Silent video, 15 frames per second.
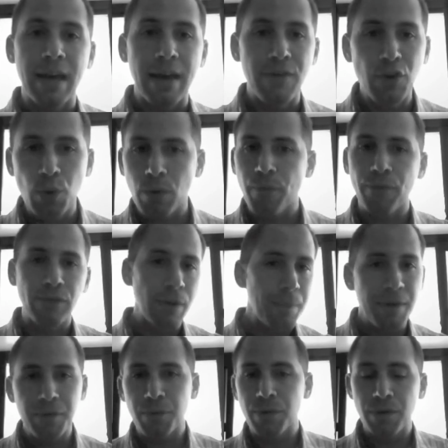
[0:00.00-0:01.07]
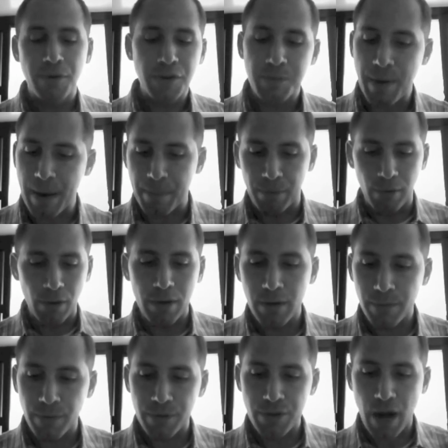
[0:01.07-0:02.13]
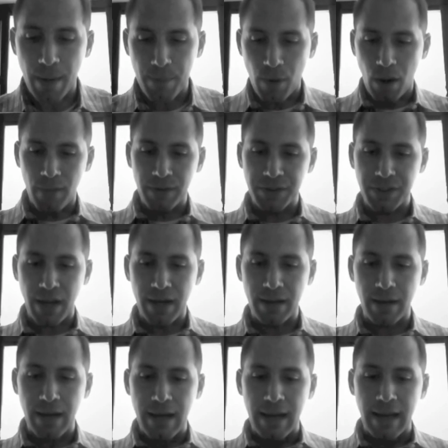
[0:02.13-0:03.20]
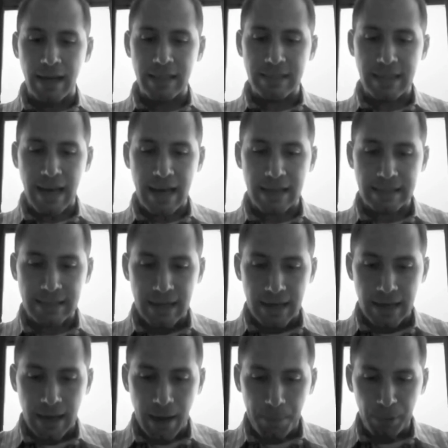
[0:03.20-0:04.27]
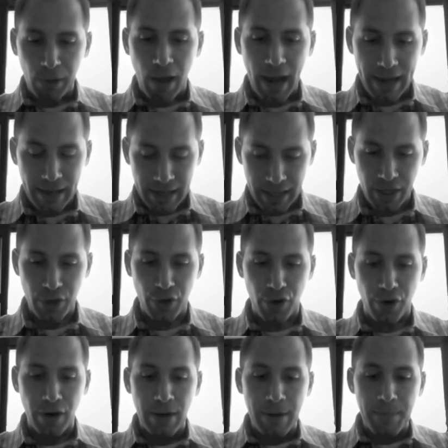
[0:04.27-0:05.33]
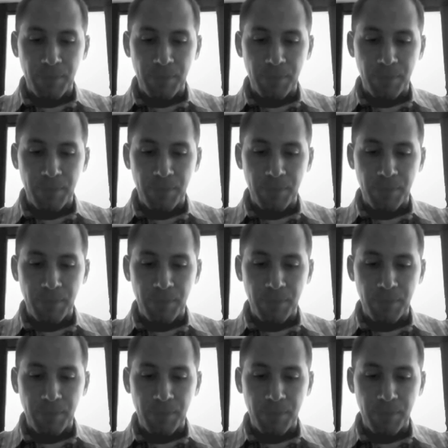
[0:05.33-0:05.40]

If you were flipping through the newspaper looking for a job and all of a sudden it says, apply here,